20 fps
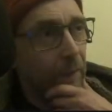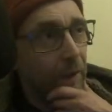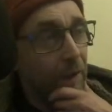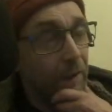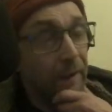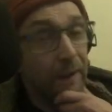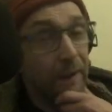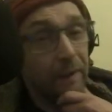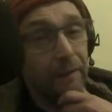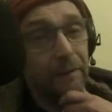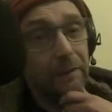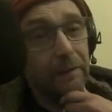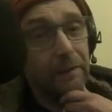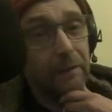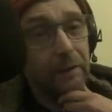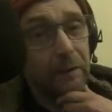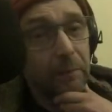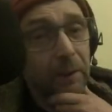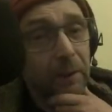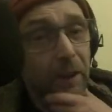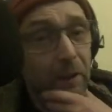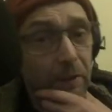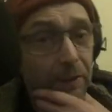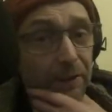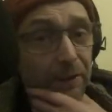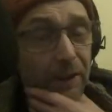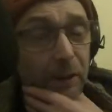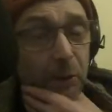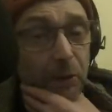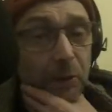And to be
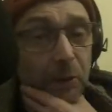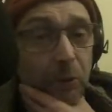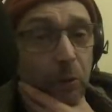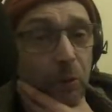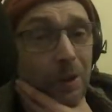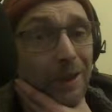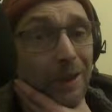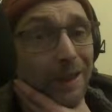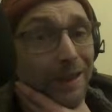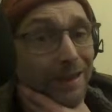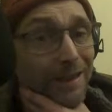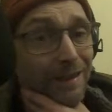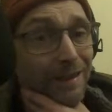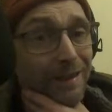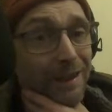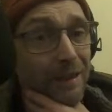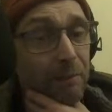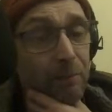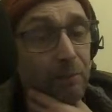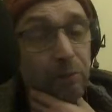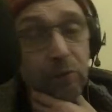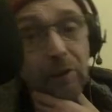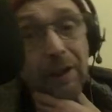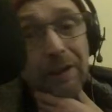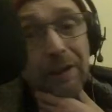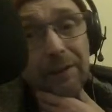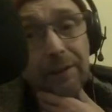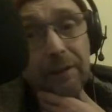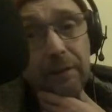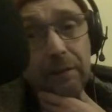honest, I was quite
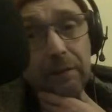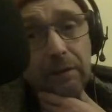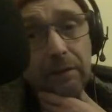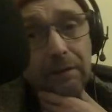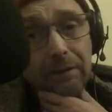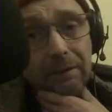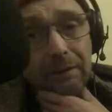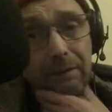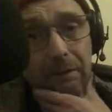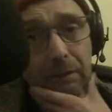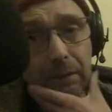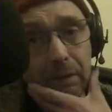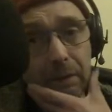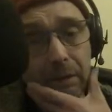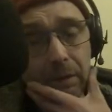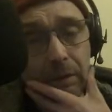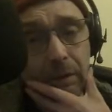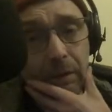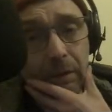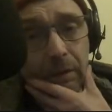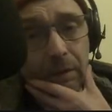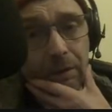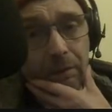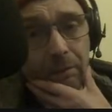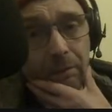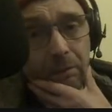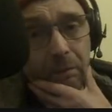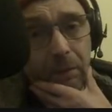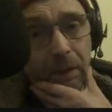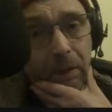impressed
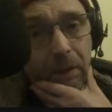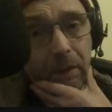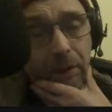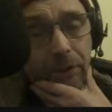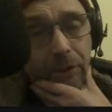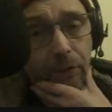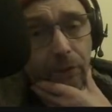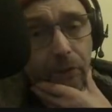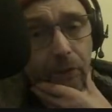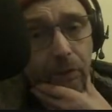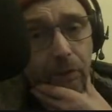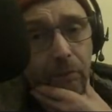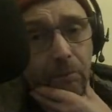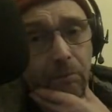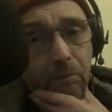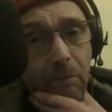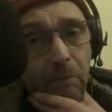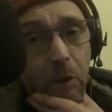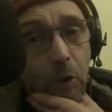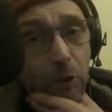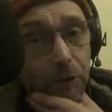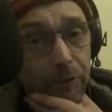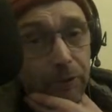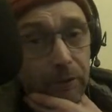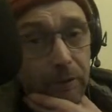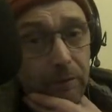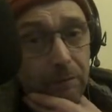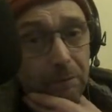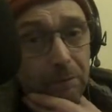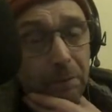because
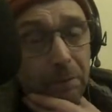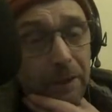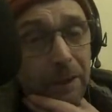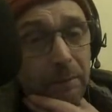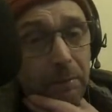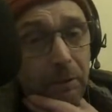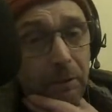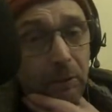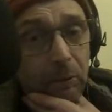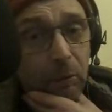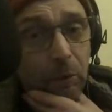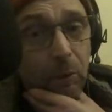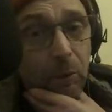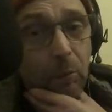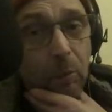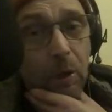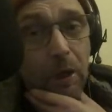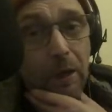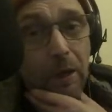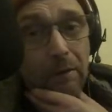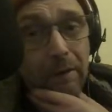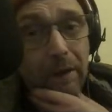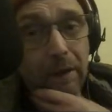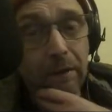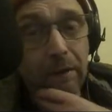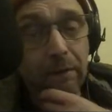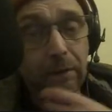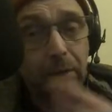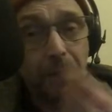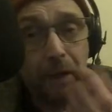most people were
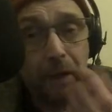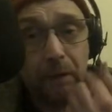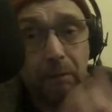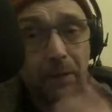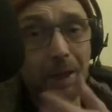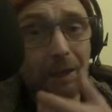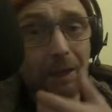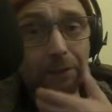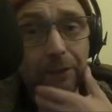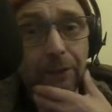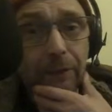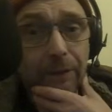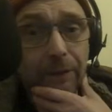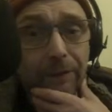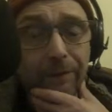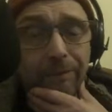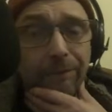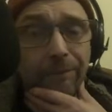wearing their masks.